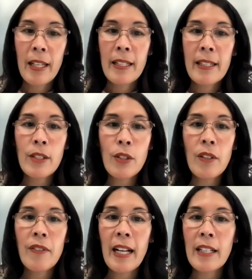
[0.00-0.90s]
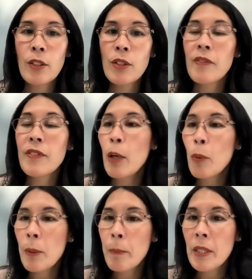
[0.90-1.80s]
These are the values of
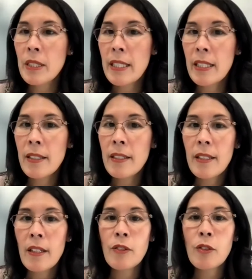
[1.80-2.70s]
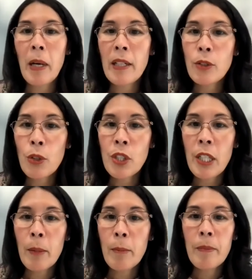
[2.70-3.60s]
network building, of sponsorship,